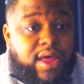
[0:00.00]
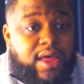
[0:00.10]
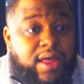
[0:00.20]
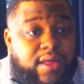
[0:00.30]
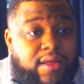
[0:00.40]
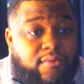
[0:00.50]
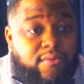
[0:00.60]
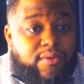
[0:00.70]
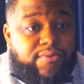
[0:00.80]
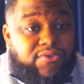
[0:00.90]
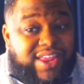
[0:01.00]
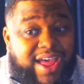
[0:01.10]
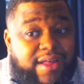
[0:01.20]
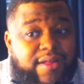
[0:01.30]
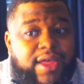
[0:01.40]
You see
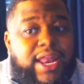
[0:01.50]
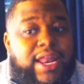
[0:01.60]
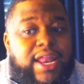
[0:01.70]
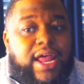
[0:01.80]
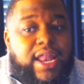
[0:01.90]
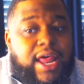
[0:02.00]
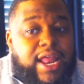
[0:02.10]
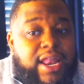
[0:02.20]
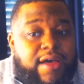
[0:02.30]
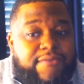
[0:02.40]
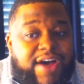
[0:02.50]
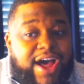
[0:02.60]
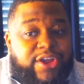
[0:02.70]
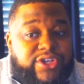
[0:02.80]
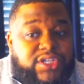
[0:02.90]
that? And then 5
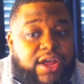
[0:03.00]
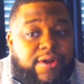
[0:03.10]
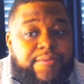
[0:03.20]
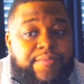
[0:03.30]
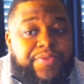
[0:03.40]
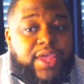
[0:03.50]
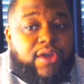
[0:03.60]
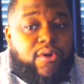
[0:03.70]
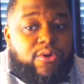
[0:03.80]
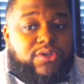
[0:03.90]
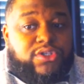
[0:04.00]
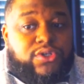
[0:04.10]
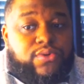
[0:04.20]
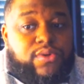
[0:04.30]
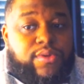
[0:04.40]
years later, it grows
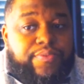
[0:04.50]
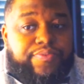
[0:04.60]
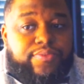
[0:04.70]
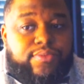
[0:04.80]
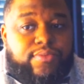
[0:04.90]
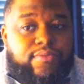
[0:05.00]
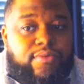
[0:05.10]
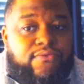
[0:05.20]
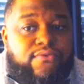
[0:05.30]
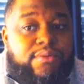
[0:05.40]
to from